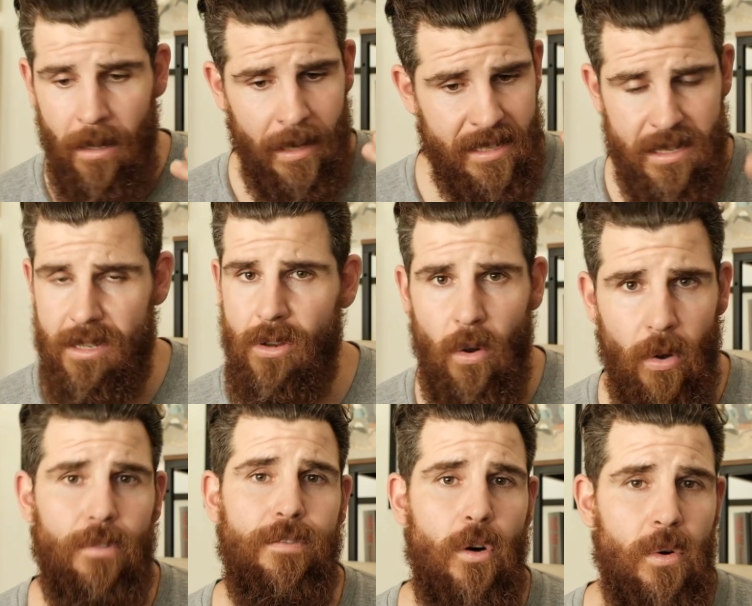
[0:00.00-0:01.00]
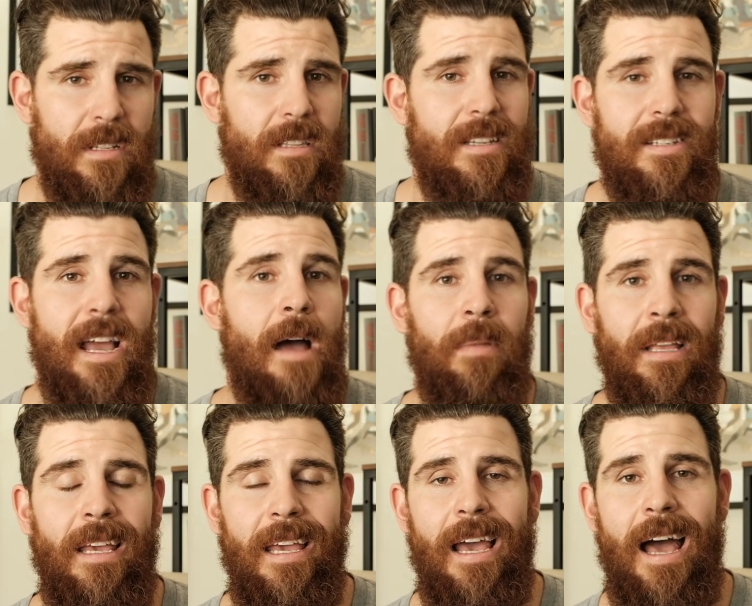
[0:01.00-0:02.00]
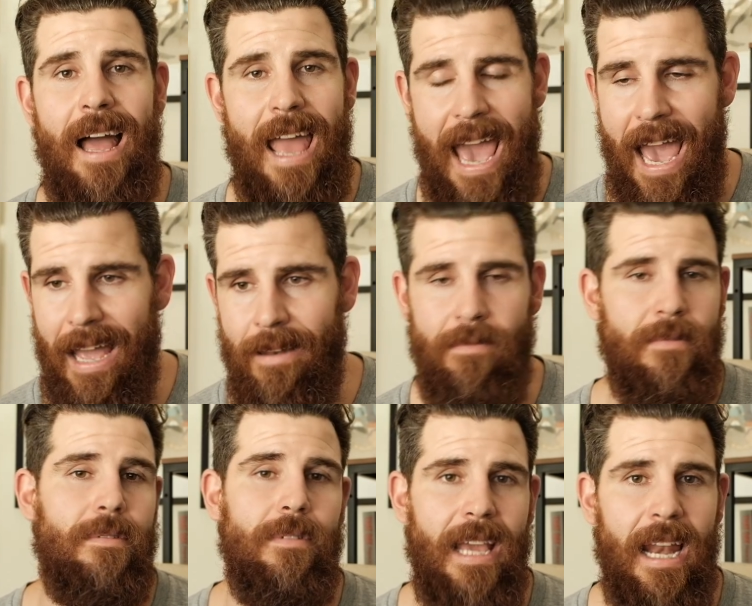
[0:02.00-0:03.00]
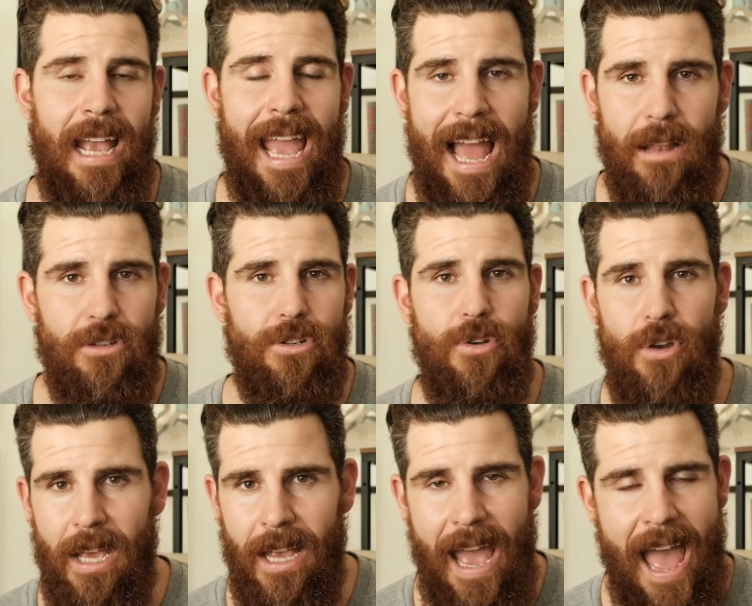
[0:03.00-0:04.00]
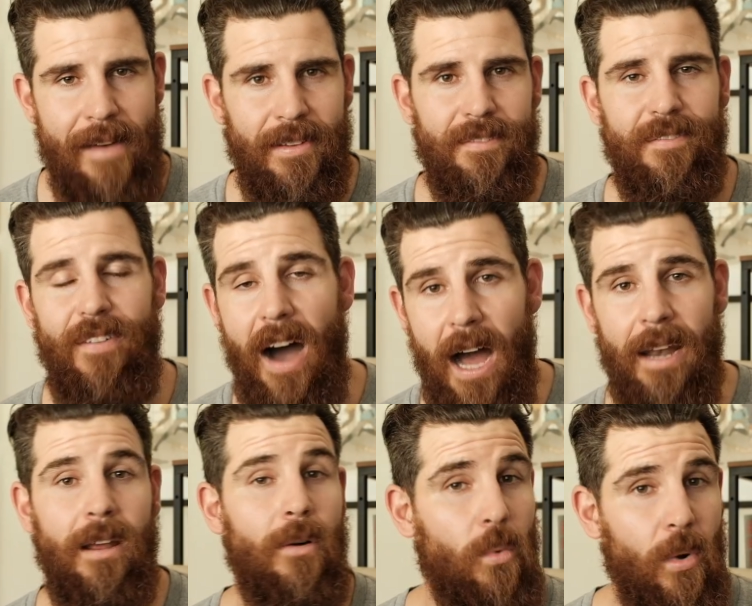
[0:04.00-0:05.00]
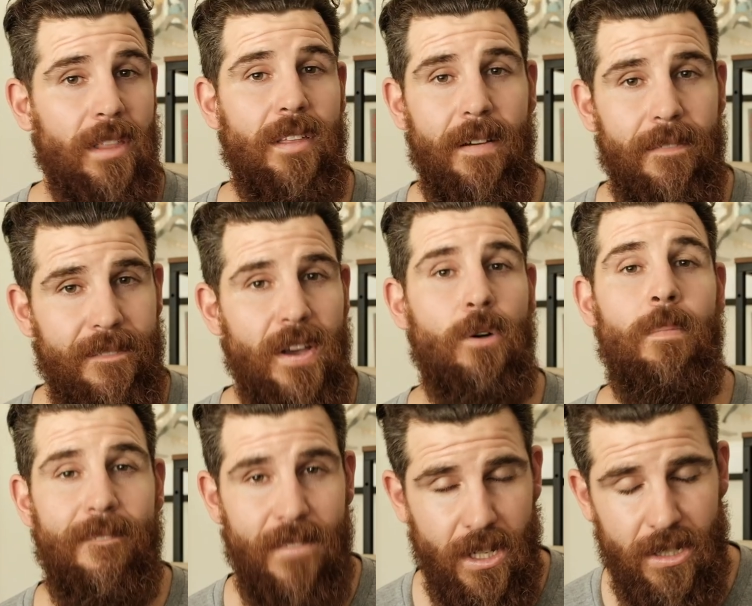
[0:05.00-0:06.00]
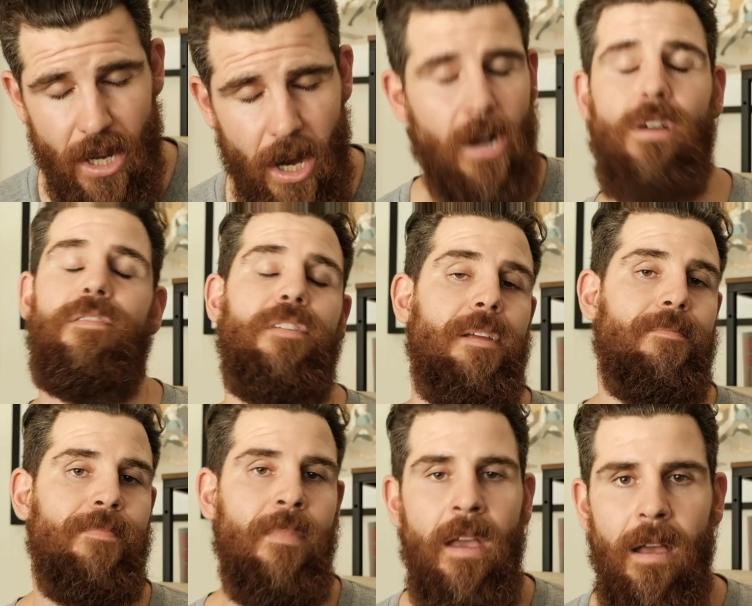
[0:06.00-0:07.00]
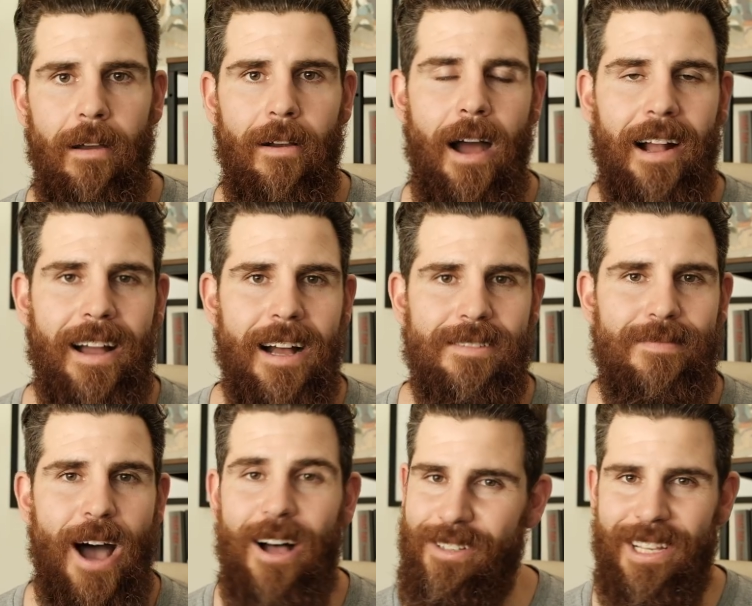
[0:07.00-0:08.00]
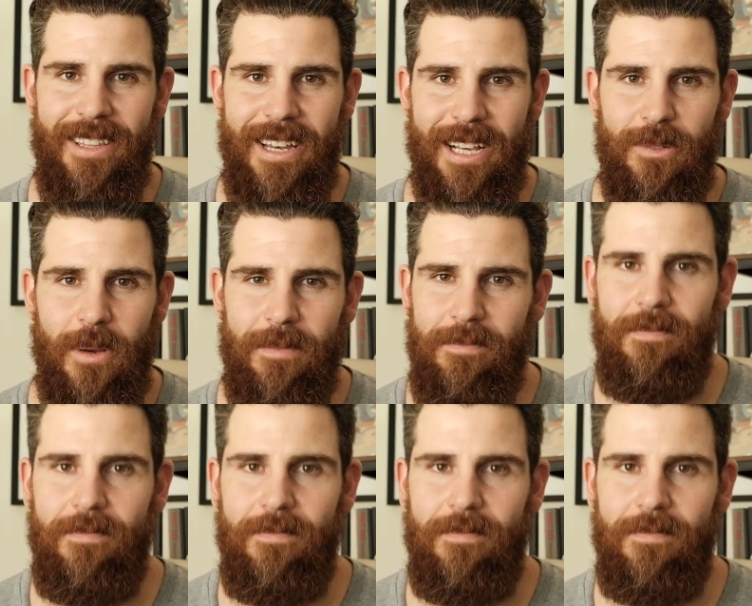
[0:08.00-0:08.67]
Let's just all look forward to this coming year and getting out, shooting, having fun with film photography. All right, guys, I'll see you in the next one.